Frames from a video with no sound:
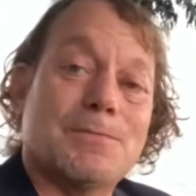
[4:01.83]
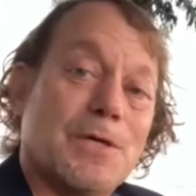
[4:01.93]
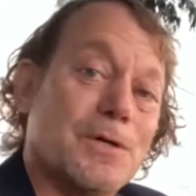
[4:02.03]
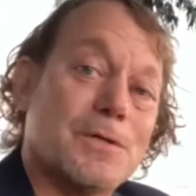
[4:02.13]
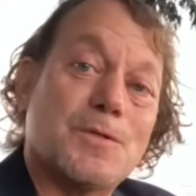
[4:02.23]
they
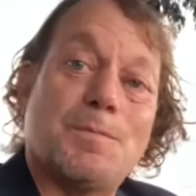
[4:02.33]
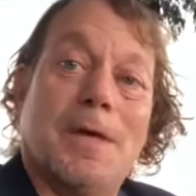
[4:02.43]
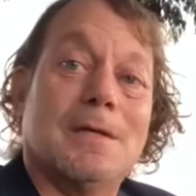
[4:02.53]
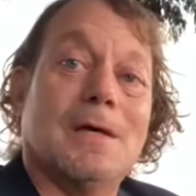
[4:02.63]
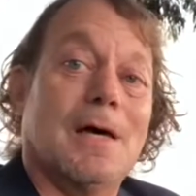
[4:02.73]
couldn't
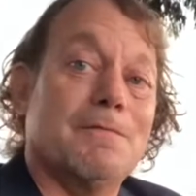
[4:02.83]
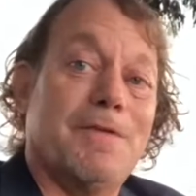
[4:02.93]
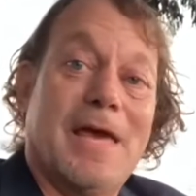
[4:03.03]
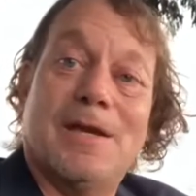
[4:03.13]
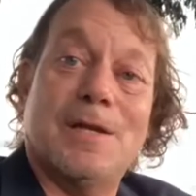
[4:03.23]
spend on
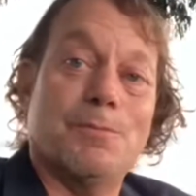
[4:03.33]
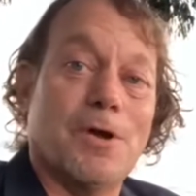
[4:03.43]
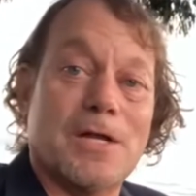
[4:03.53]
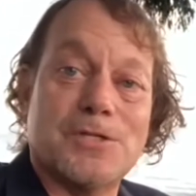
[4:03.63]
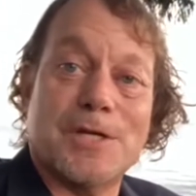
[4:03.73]
vanity
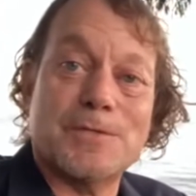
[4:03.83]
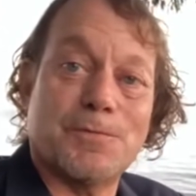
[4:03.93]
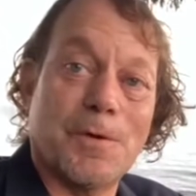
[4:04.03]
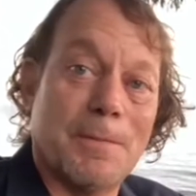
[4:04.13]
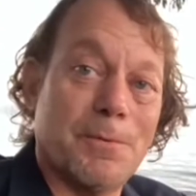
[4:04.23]
projects
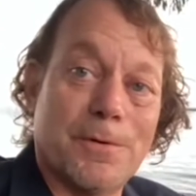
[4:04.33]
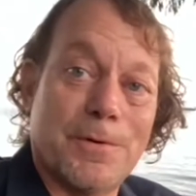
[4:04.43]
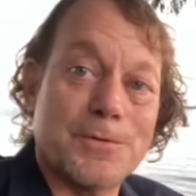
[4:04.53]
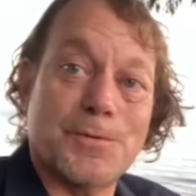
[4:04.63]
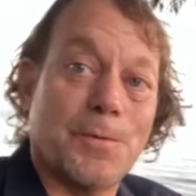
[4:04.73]
for
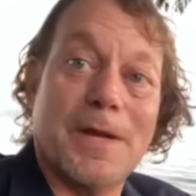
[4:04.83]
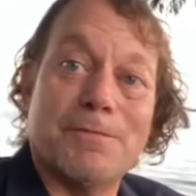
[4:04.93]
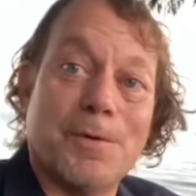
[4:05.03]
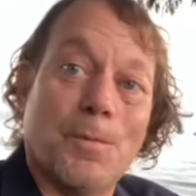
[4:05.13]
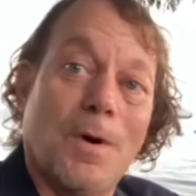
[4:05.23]
emperors or
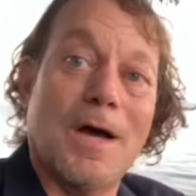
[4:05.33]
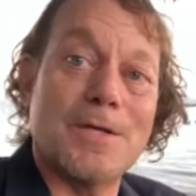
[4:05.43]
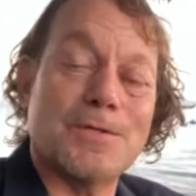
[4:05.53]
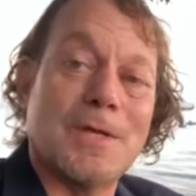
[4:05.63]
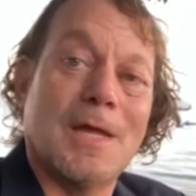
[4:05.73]
whatever it
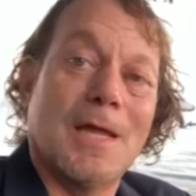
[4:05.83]
was.